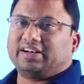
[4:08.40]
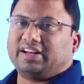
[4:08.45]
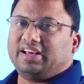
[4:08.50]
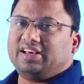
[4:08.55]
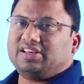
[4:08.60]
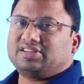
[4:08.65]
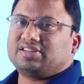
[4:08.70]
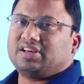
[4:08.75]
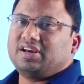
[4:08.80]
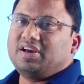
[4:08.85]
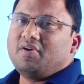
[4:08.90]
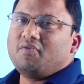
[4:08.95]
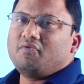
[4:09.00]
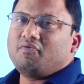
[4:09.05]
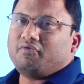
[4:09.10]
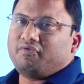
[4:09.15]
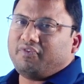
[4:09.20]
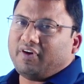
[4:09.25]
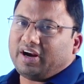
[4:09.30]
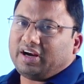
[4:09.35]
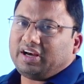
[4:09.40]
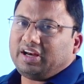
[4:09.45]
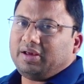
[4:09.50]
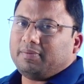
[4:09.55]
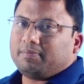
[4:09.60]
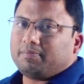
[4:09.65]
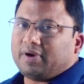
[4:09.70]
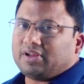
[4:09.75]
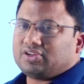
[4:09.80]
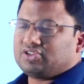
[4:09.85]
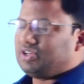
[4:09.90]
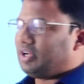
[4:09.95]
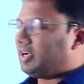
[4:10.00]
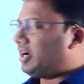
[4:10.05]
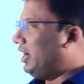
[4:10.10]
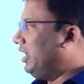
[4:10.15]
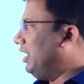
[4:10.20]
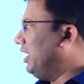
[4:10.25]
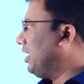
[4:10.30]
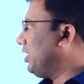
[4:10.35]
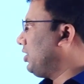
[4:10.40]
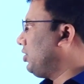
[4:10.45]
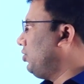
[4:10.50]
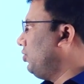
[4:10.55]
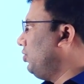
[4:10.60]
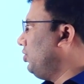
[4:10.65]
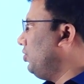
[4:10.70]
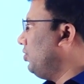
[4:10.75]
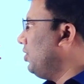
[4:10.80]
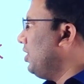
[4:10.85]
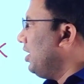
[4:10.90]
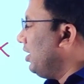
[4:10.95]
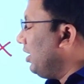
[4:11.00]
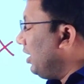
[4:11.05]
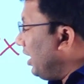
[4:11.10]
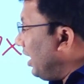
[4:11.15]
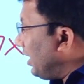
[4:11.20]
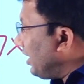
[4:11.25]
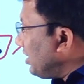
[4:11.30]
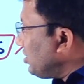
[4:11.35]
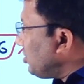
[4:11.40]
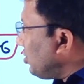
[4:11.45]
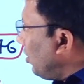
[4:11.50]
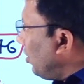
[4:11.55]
it is very much clear to you. Let us